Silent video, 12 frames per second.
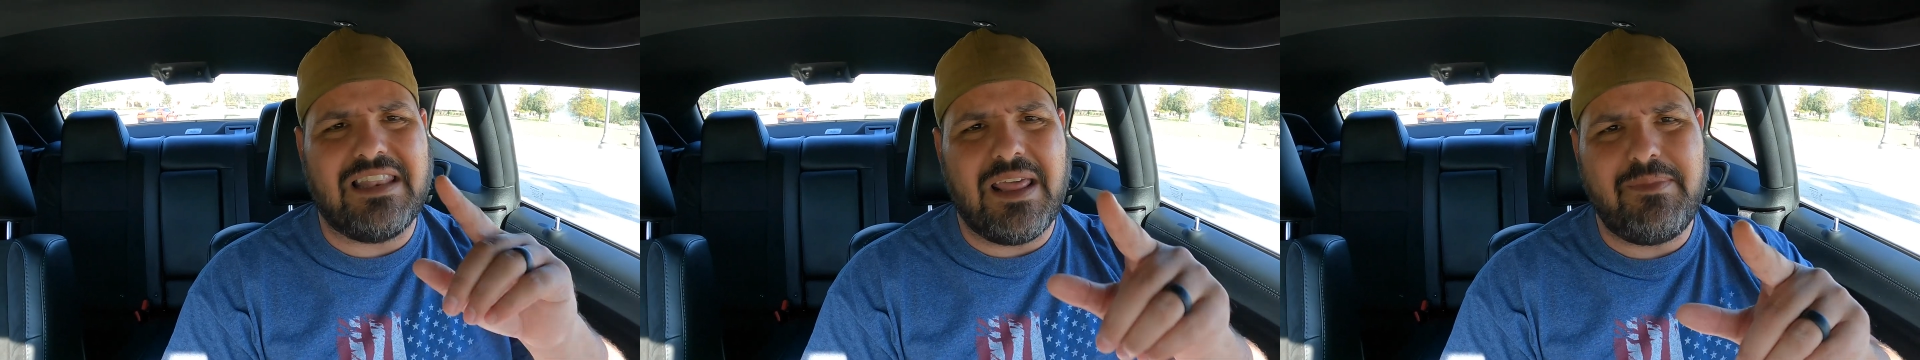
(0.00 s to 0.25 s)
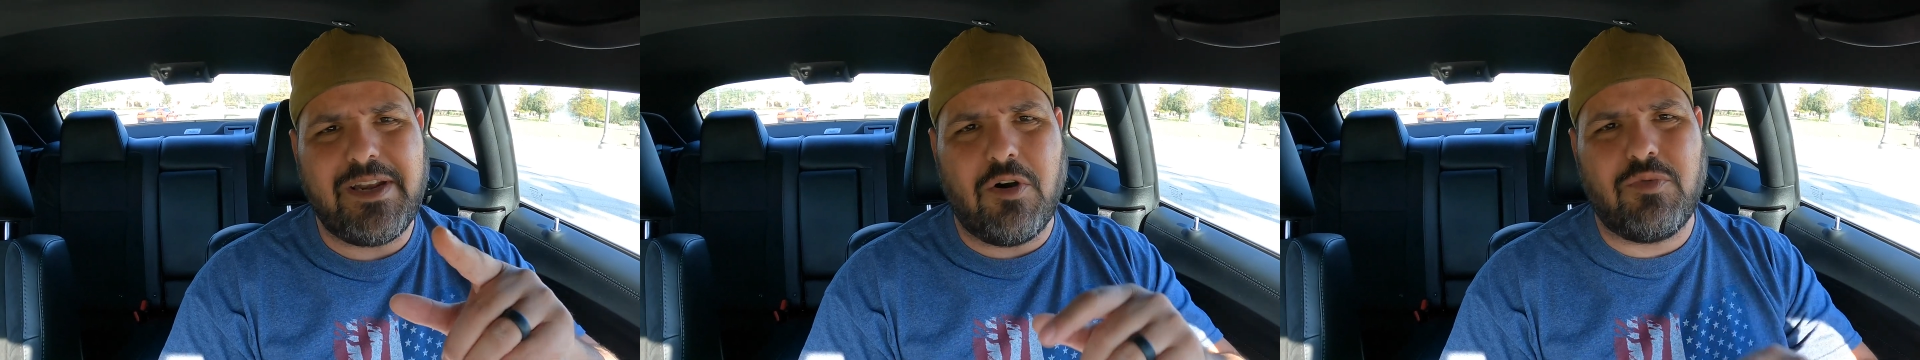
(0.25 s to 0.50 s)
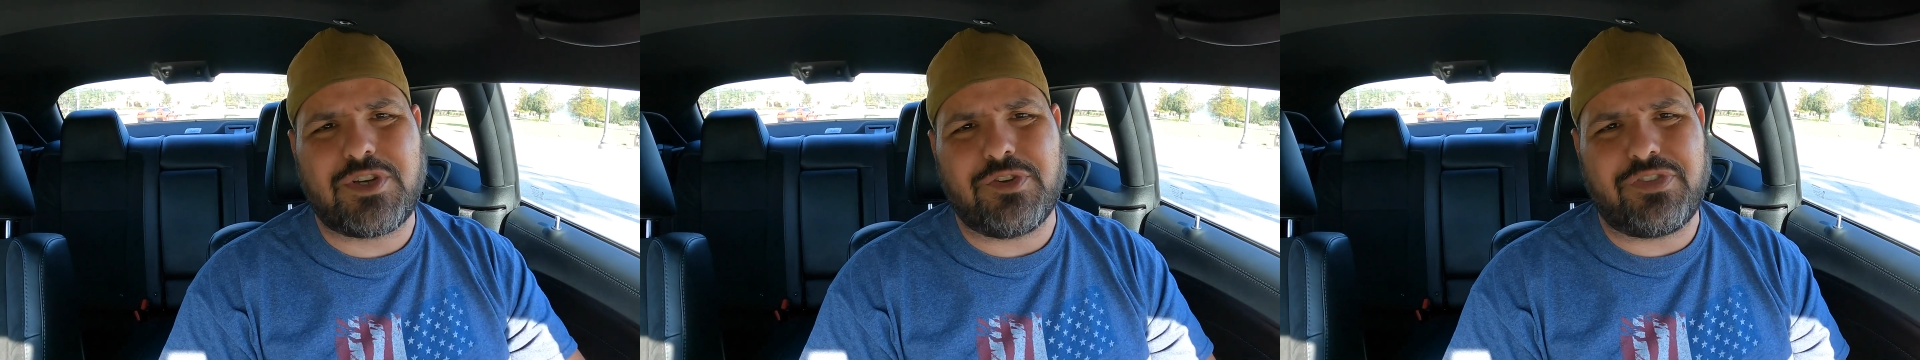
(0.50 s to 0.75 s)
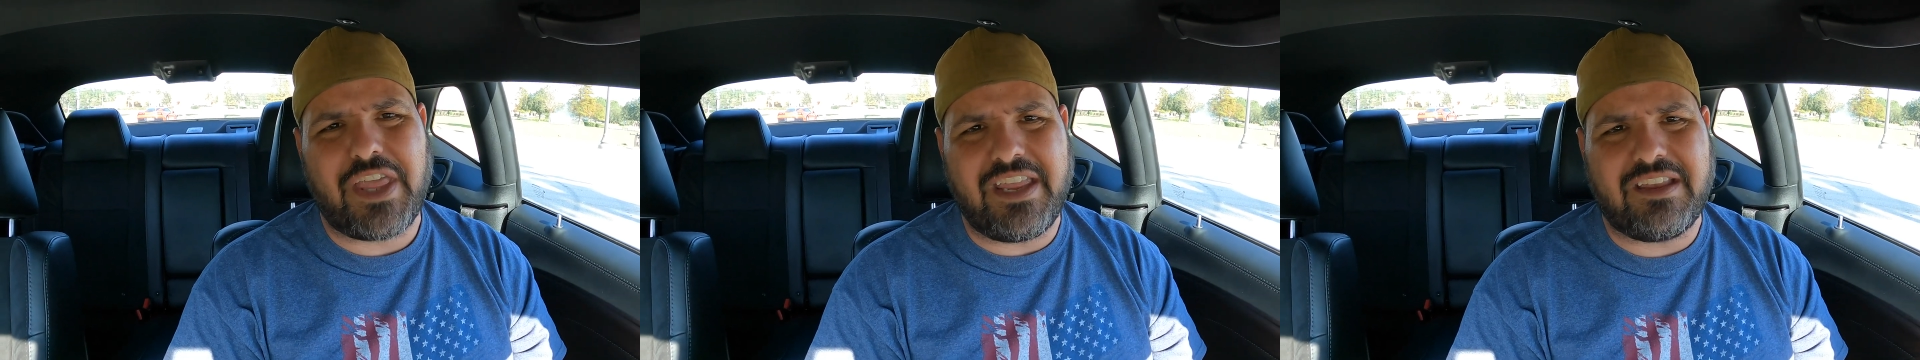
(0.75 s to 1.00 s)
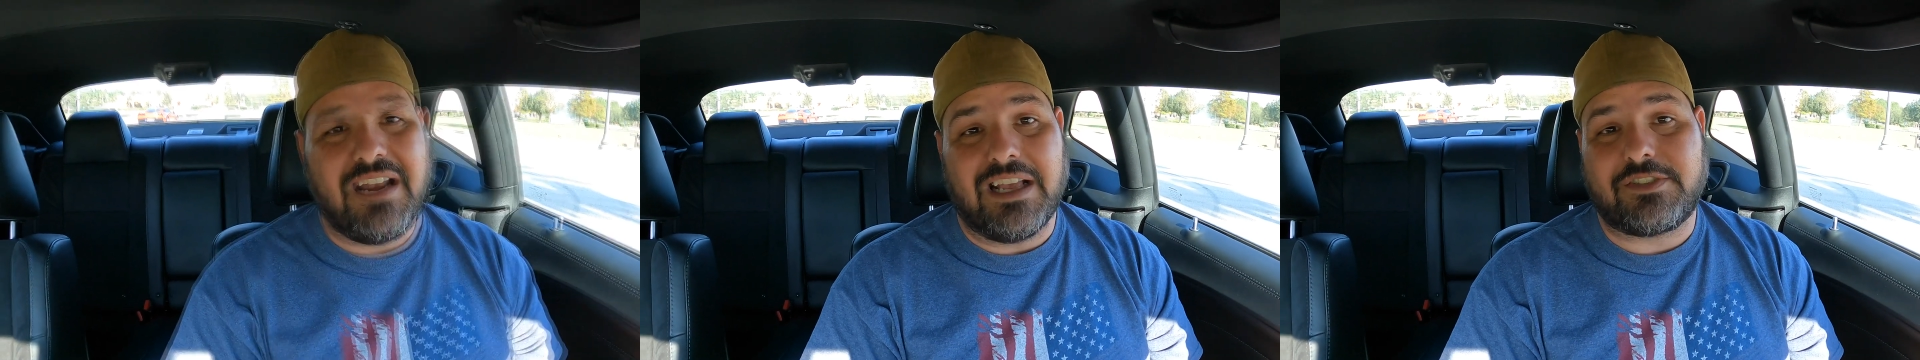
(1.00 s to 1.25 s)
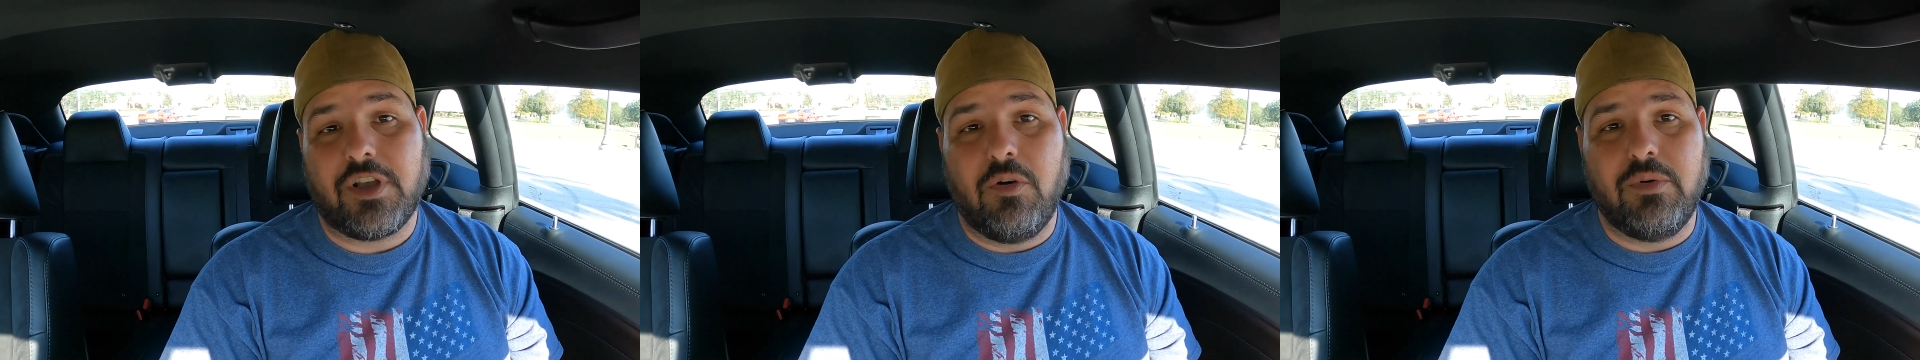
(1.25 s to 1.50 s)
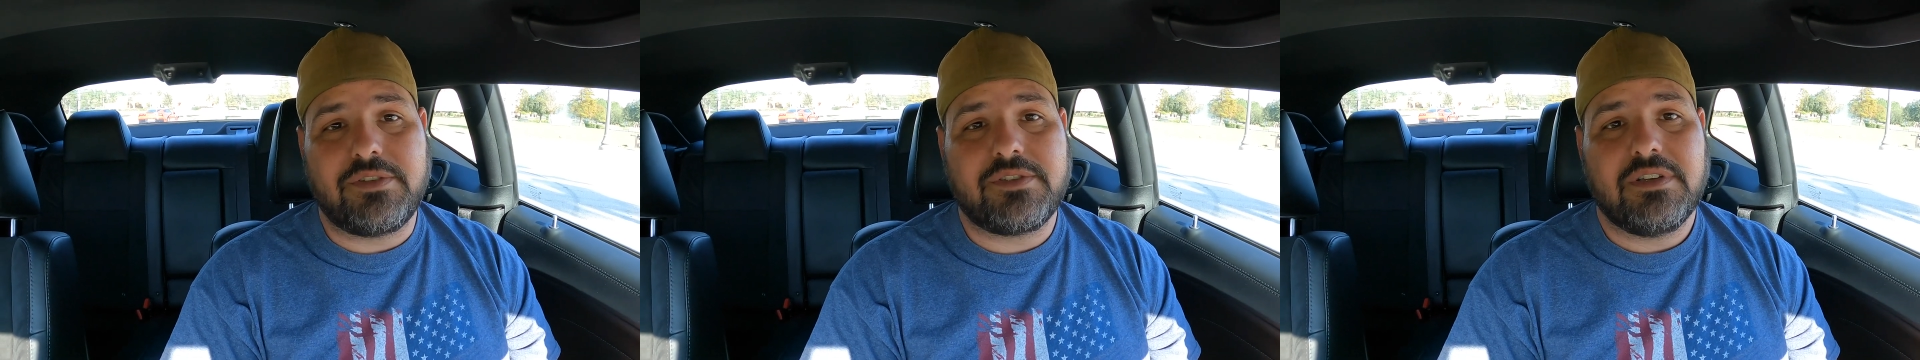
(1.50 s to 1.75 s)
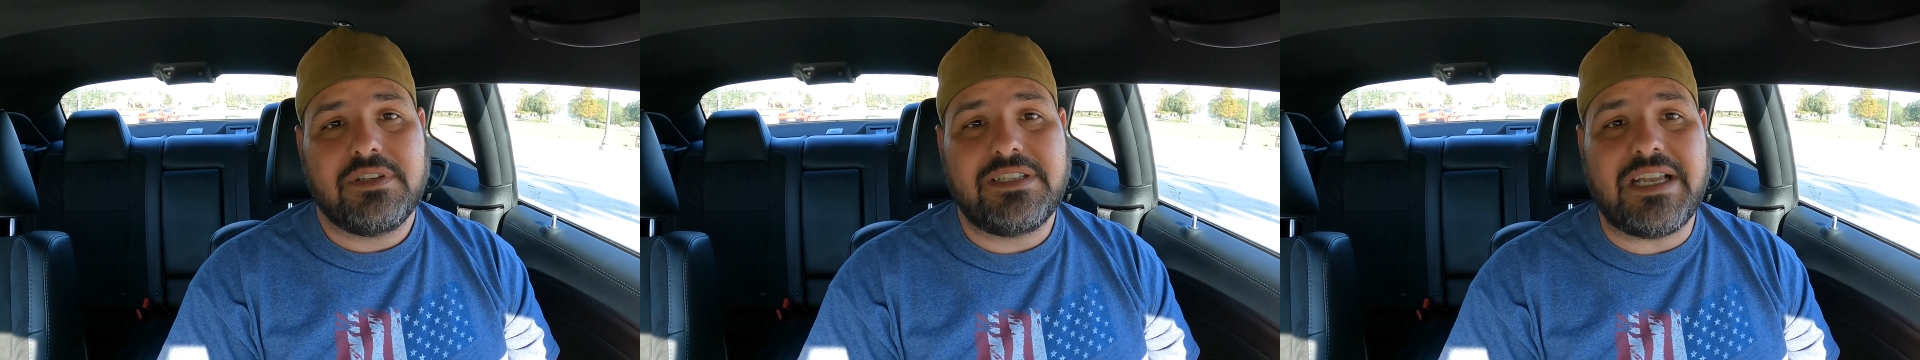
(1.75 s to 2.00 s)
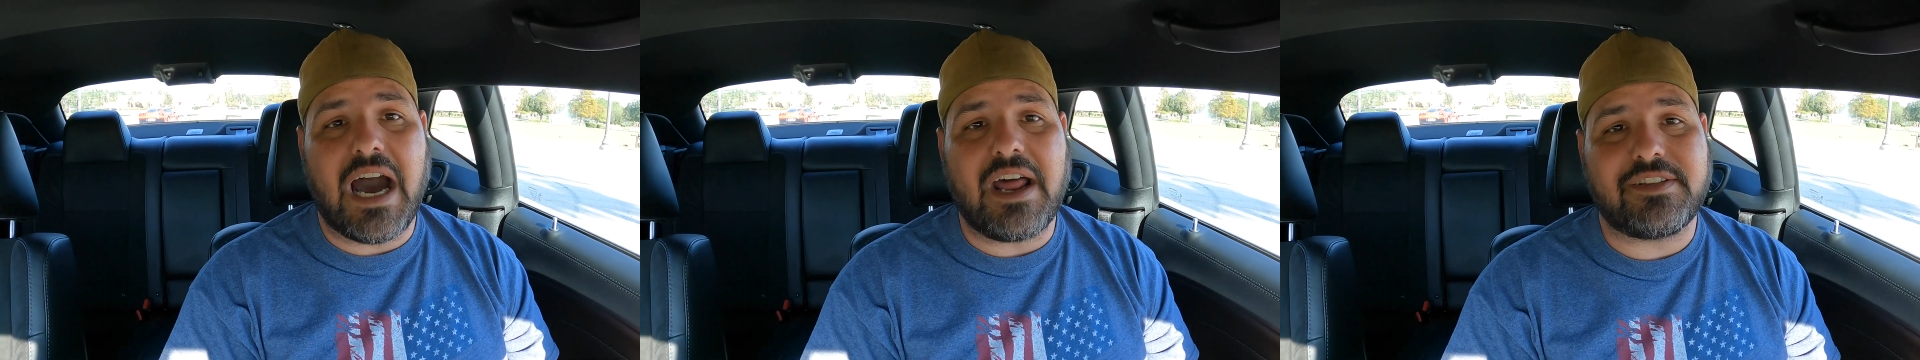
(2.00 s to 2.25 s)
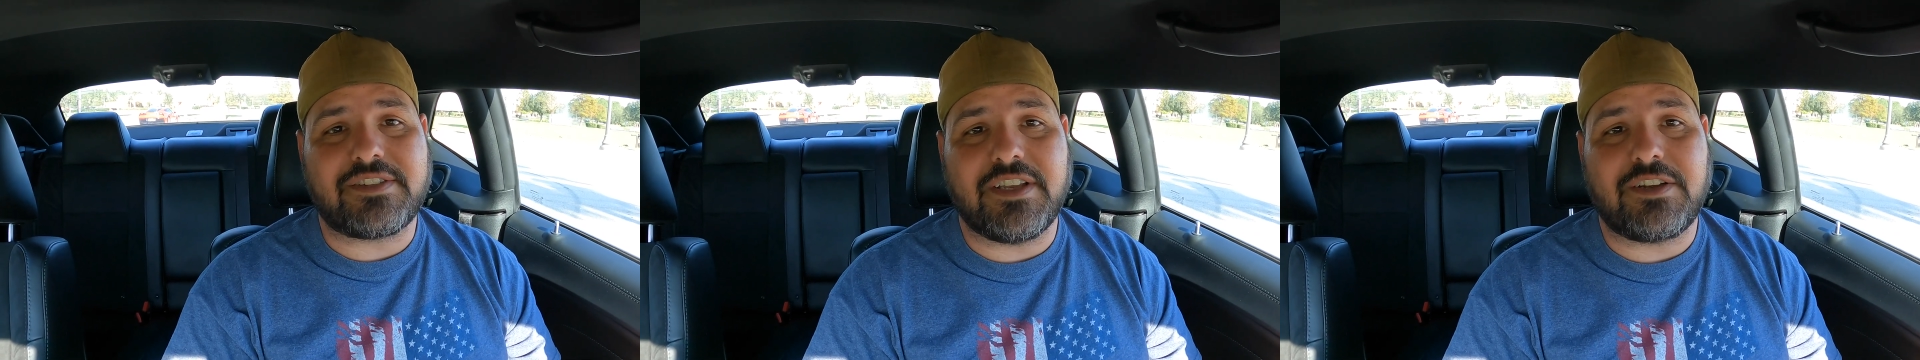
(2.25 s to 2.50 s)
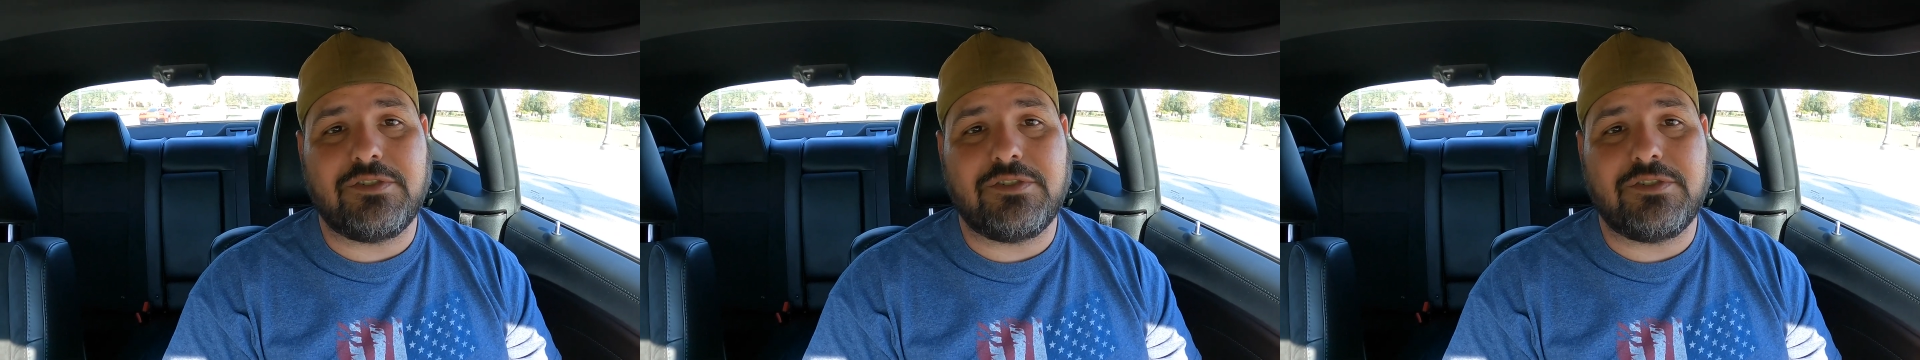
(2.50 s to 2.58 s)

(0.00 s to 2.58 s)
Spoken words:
Let me know what you think, and as always, God is in